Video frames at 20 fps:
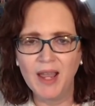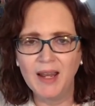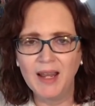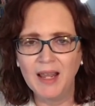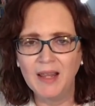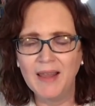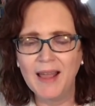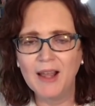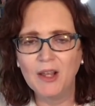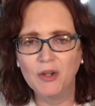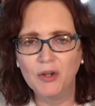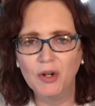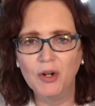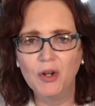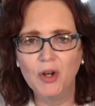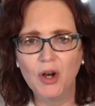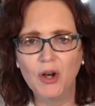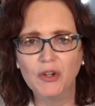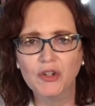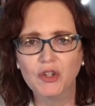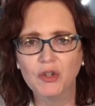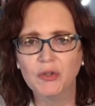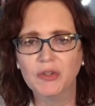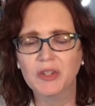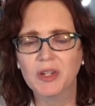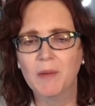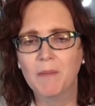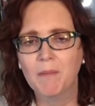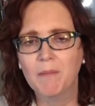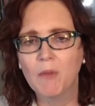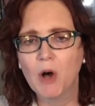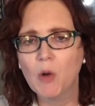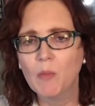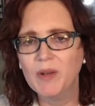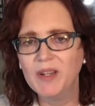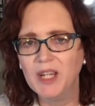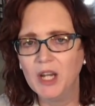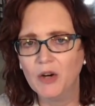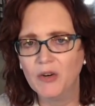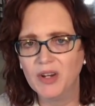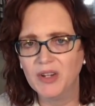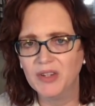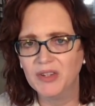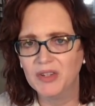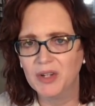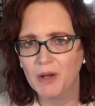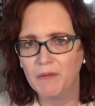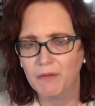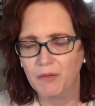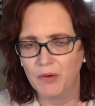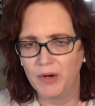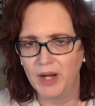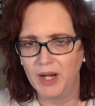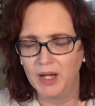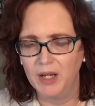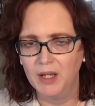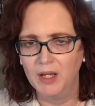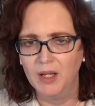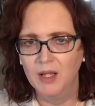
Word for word: And that could cause you some momentary suffering.